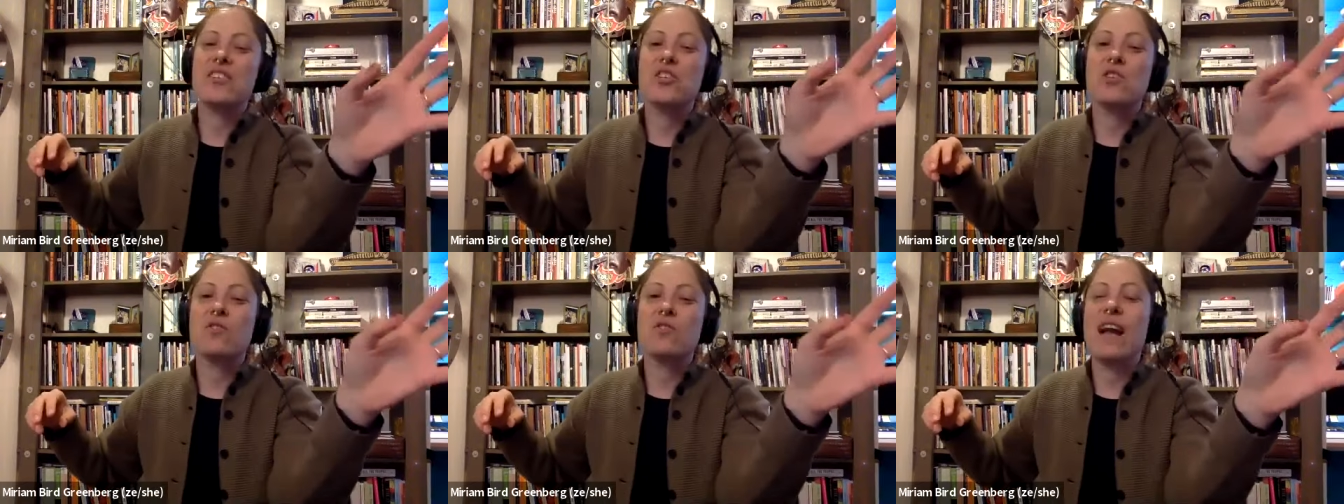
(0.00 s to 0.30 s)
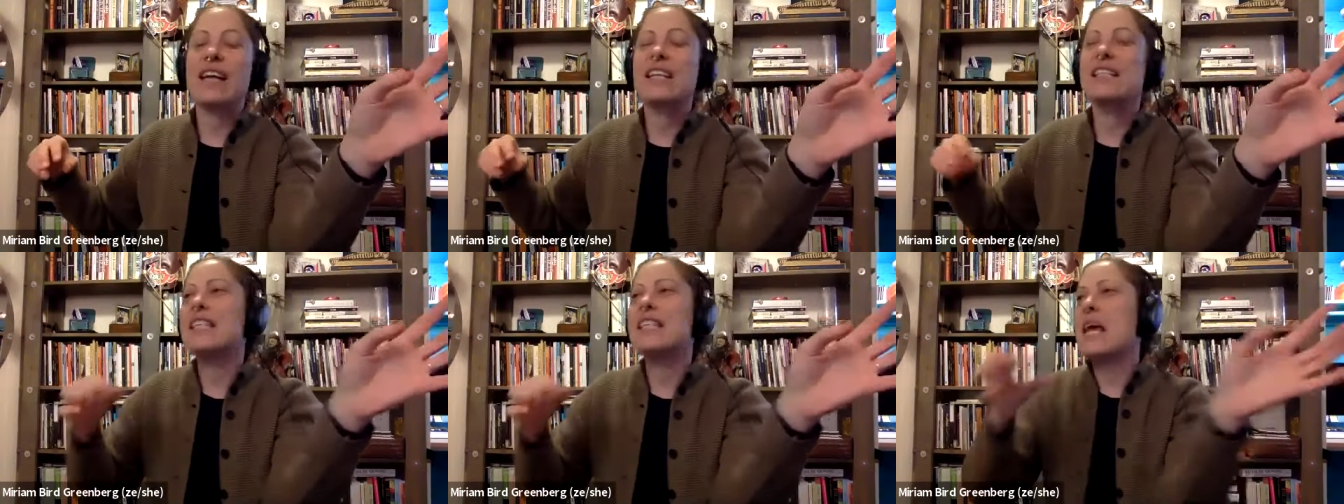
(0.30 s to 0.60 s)

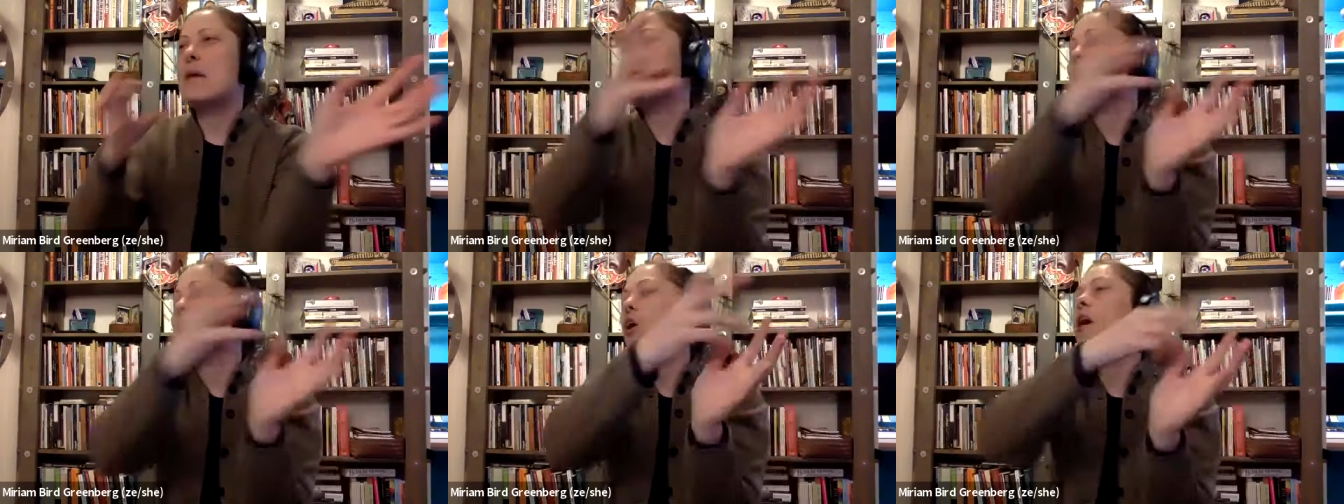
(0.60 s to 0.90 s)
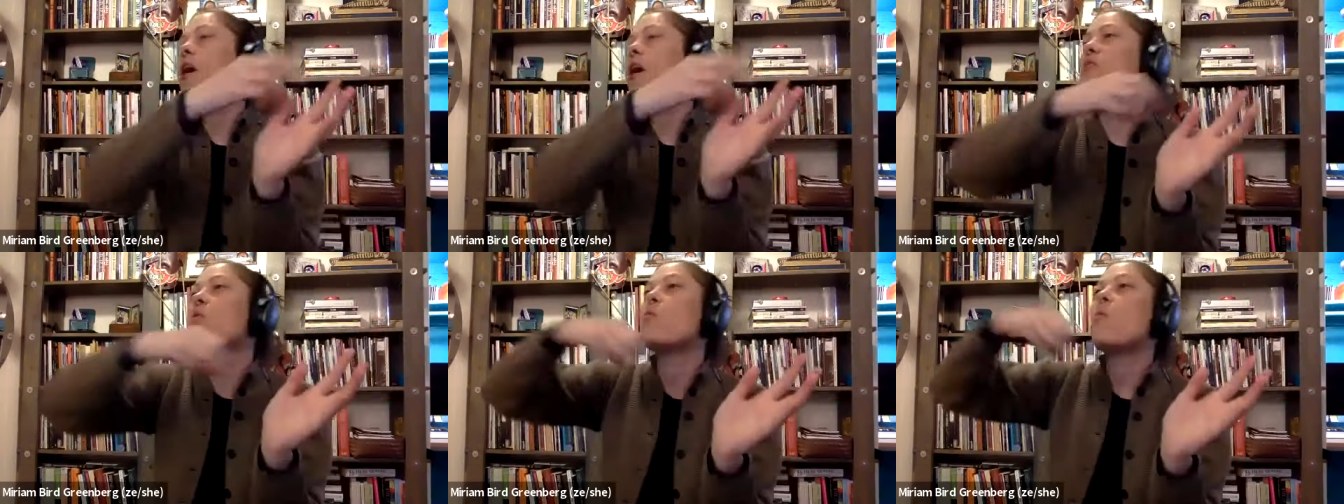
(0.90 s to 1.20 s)
direct statement
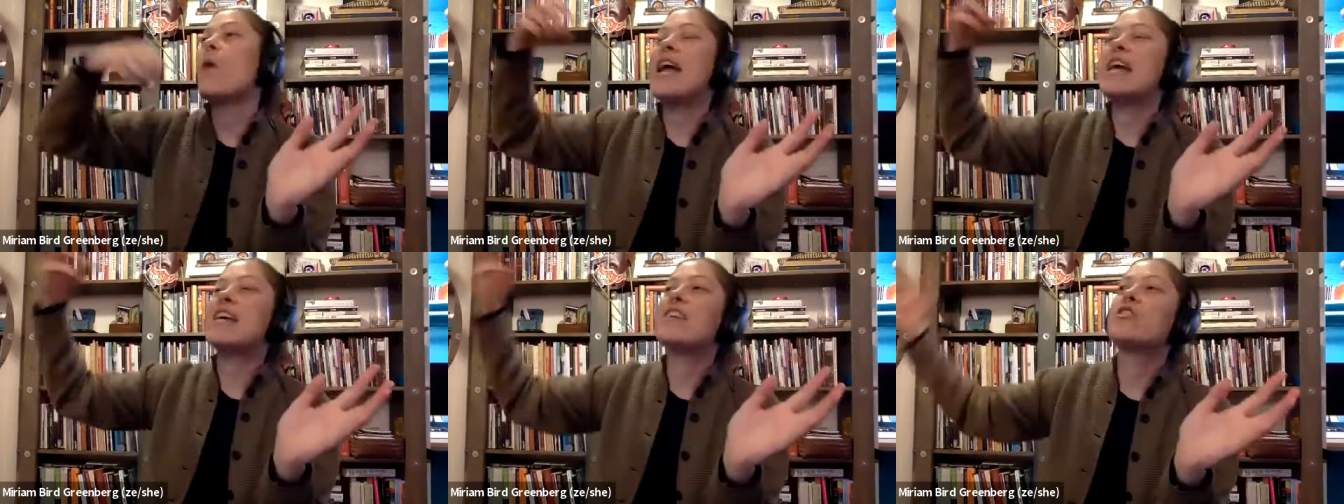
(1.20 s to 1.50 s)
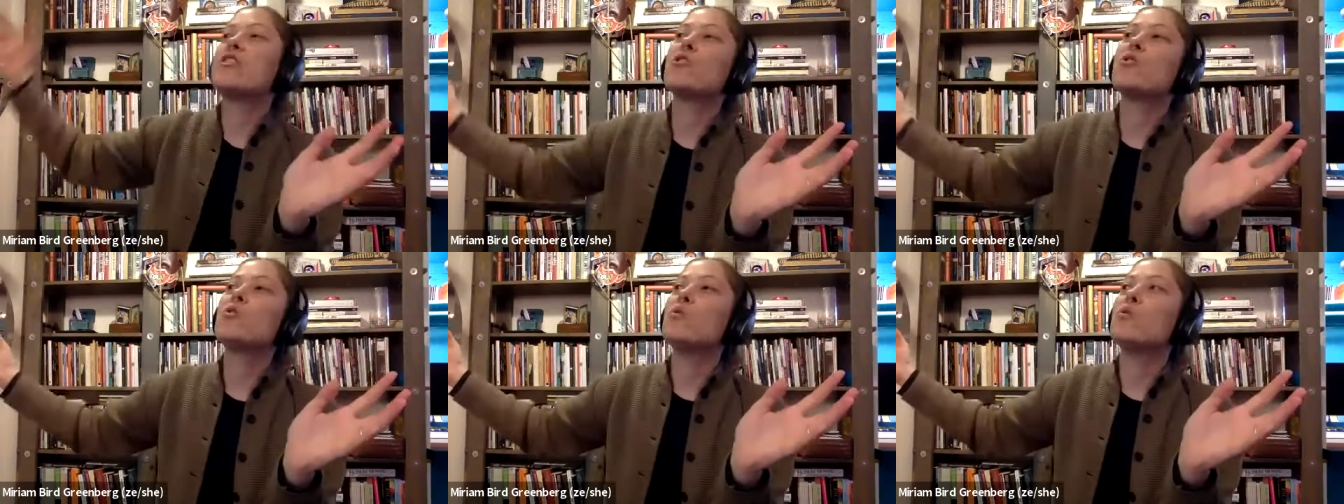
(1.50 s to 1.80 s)
on the way
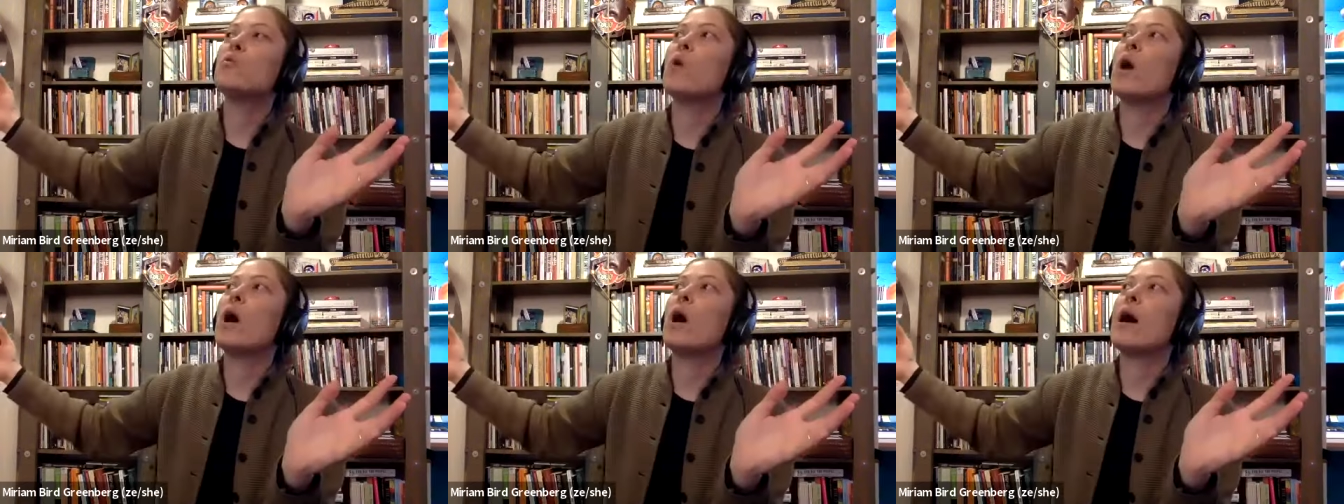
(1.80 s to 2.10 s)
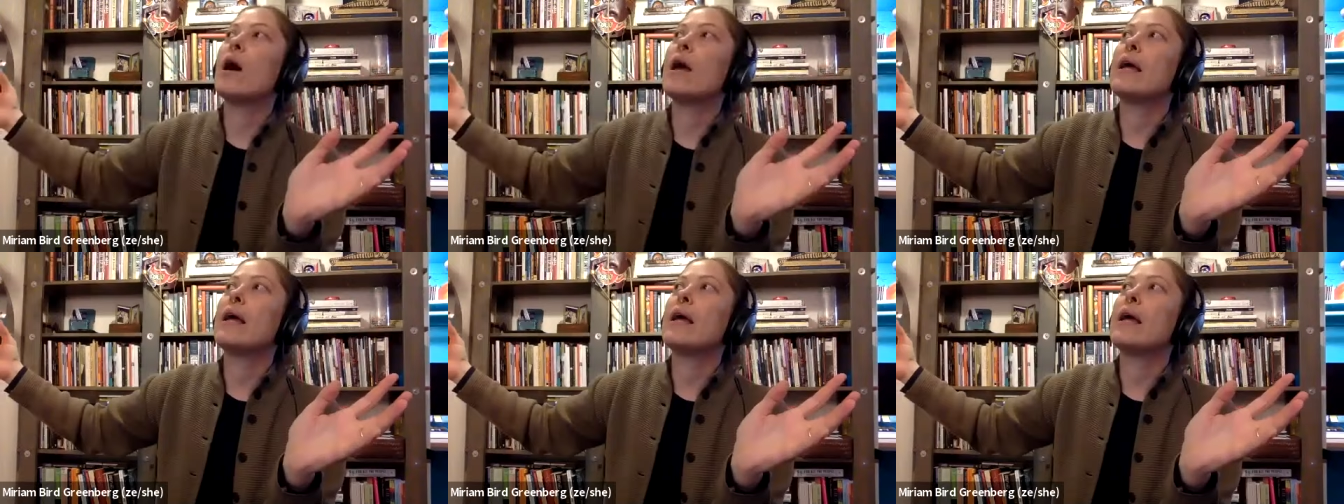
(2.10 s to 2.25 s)
to